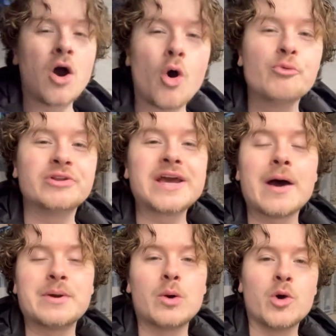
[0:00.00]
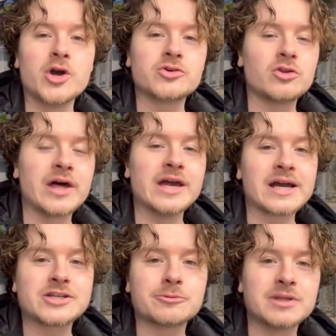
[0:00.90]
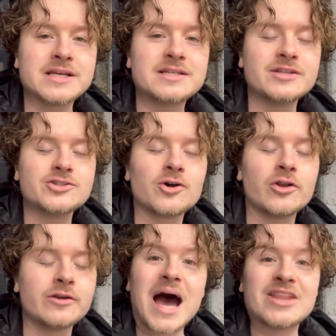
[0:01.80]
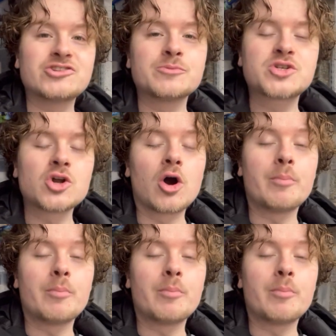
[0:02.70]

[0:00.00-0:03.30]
hopefully get a bit of work done later, get some listings done and, and some stock